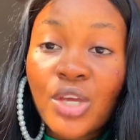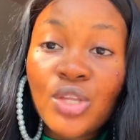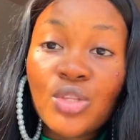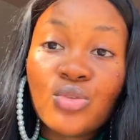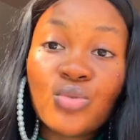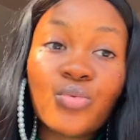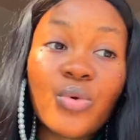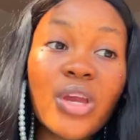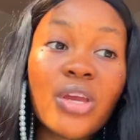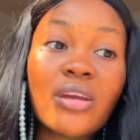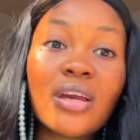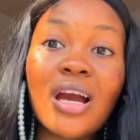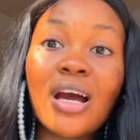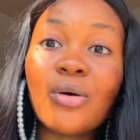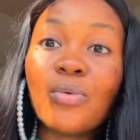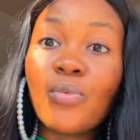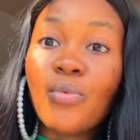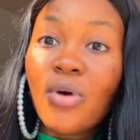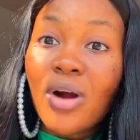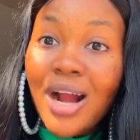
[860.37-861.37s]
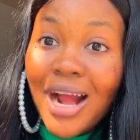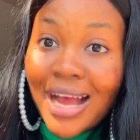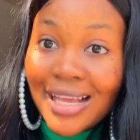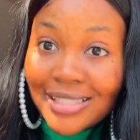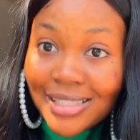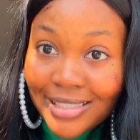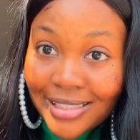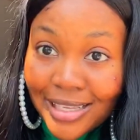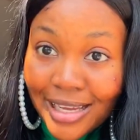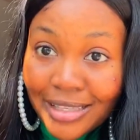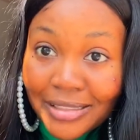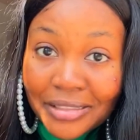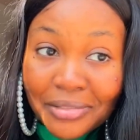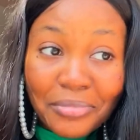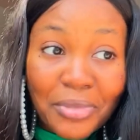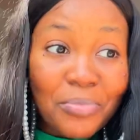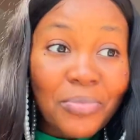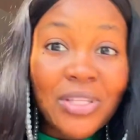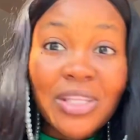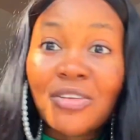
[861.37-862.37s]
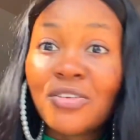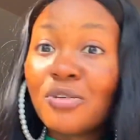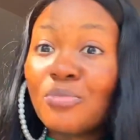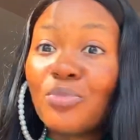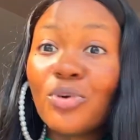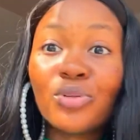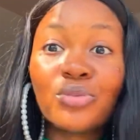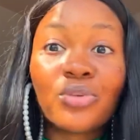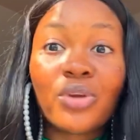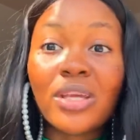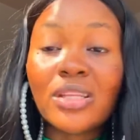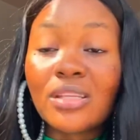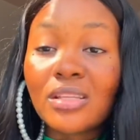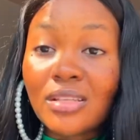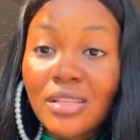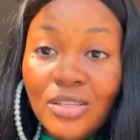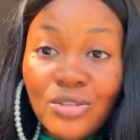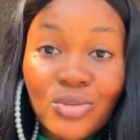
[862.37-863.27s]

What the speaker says: to where you can work as a nanny, maybe 3 months or anything,